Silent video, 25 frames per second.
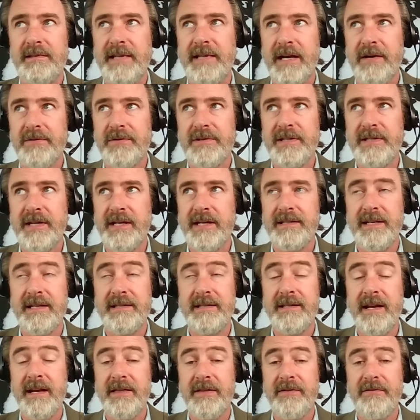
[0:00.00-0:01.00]
downsides,
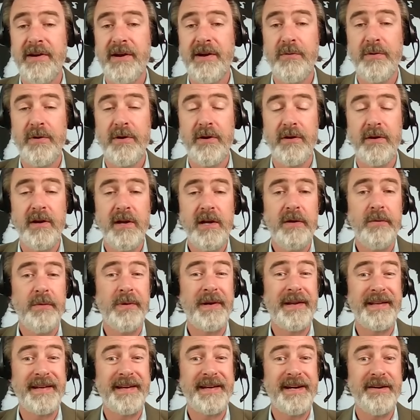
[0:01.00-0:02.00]
that's not the right word,
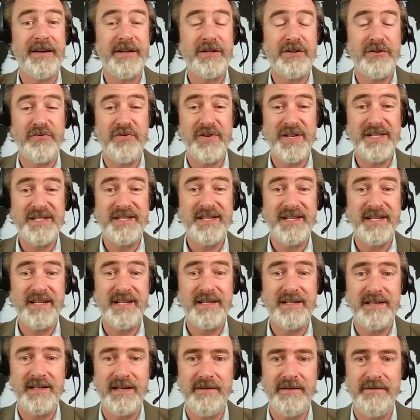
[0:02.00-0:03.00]
one of the
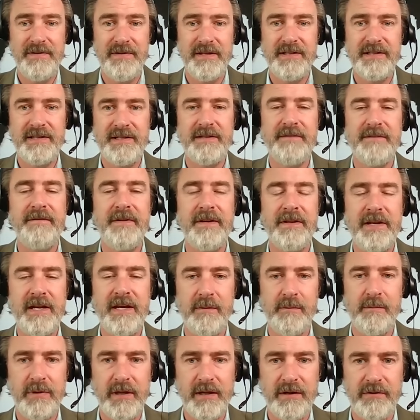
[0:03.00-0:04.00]
characteristics of this
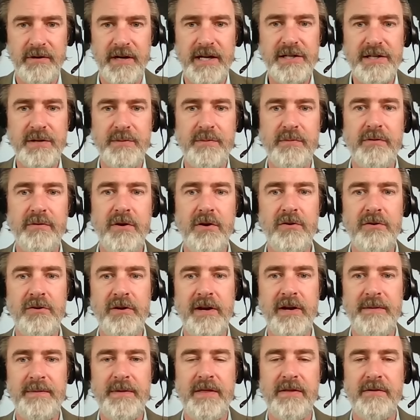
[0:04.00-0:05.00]
civilian obliteration
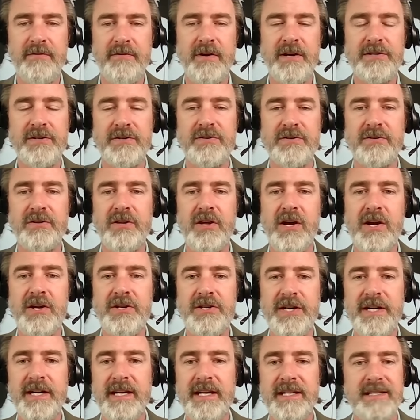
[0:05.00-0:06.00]
program that the Russians are
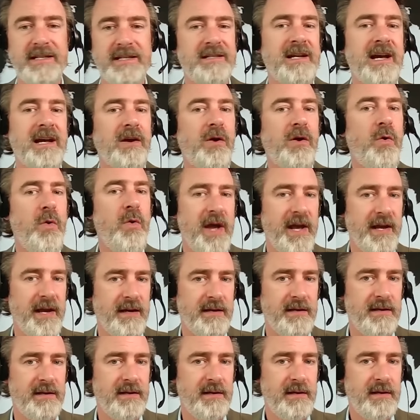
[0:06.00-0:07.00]
launching is it's not
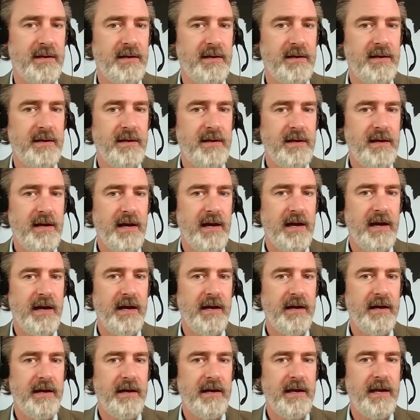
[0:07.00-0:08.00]
quick.
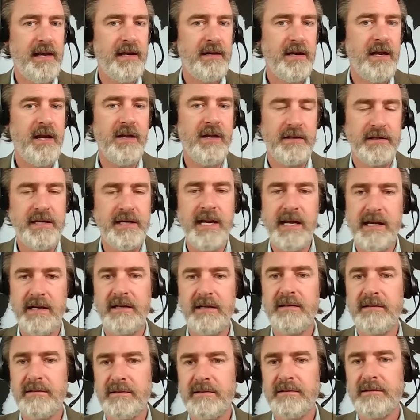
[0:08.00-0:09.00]
Uh, it, it'll take
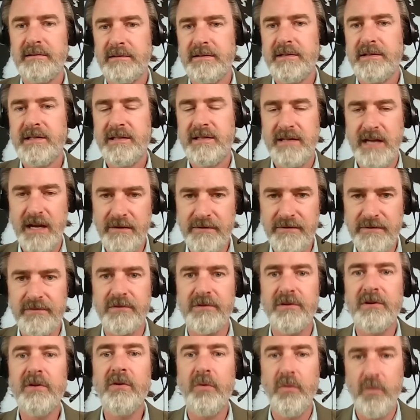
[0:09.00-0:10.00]

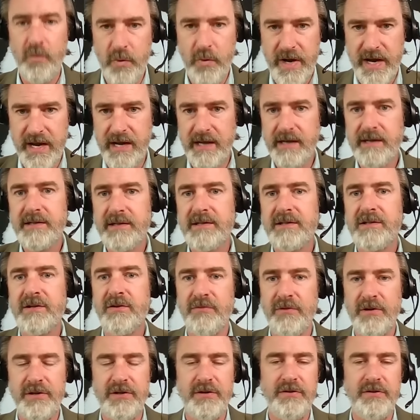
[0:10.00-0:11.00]
several weeks to
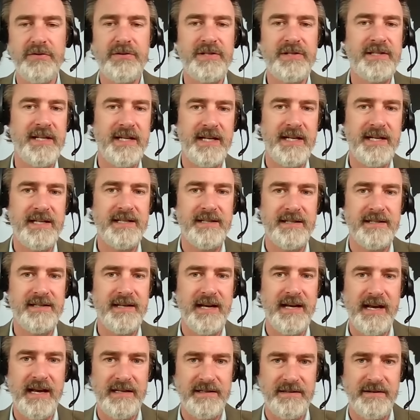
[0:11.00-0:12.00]
reduce cities the
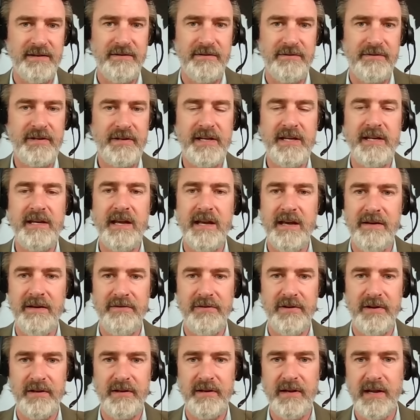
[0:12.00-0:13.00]
size of
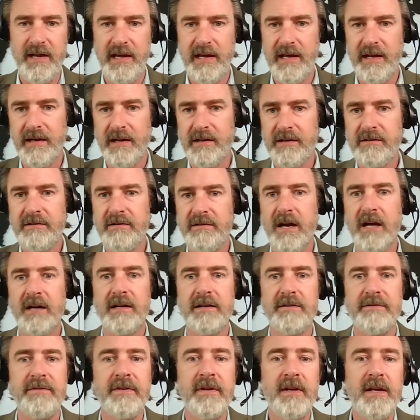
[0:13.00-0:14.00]
Kyiv and uh,
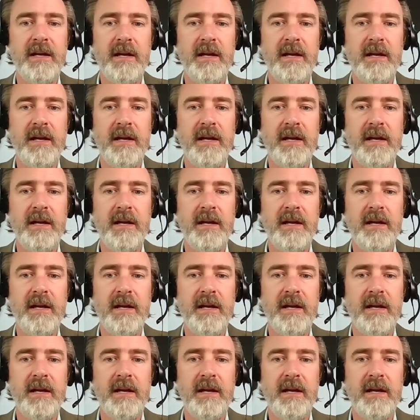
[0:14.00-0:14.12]
Krakow,